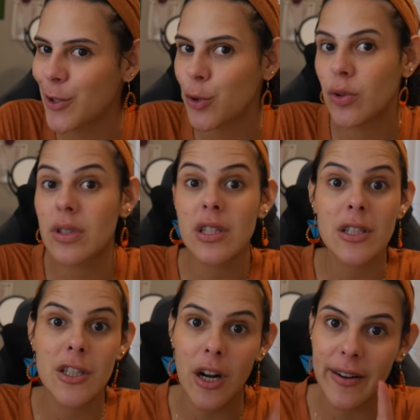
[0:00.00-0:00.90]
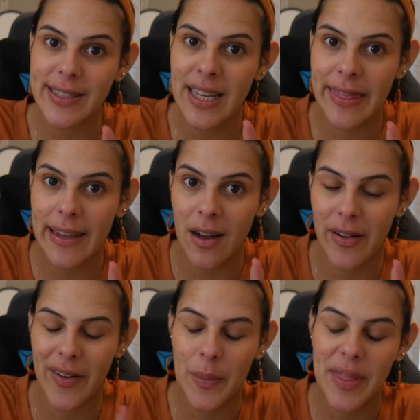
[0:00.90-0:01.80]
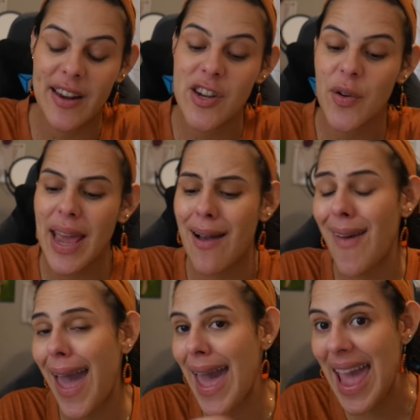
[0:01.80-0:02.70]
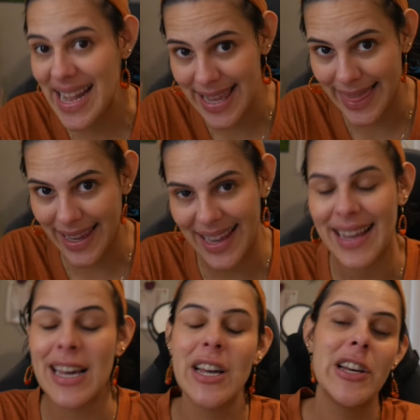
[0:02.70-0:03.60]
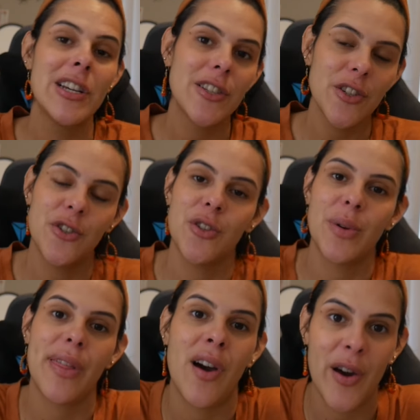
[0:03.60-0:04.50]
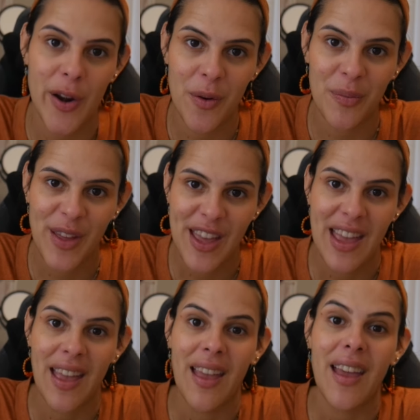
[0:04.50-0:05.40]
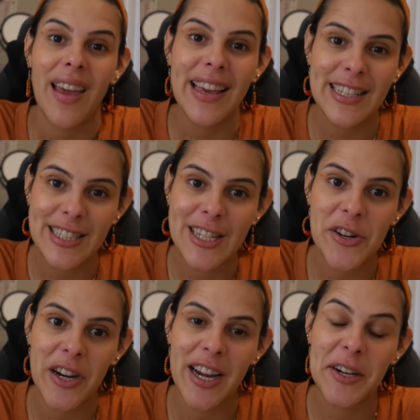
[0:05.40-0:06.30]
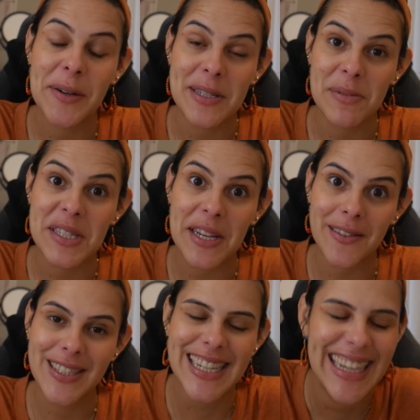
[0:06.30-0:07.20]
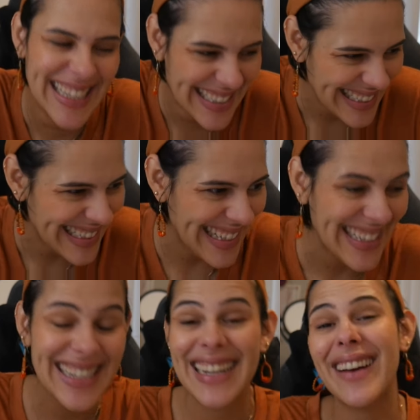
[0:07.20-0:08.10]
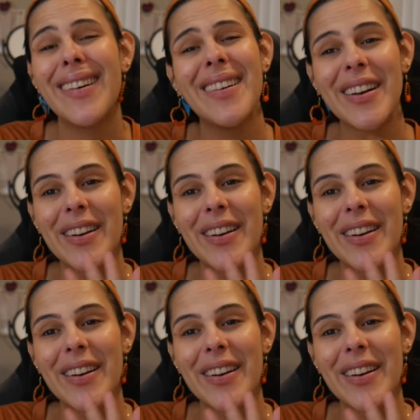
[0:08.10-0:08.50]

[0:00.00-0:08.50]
to start in the autumn that don't have anything to do with autumn is your Christmas gifts. Now,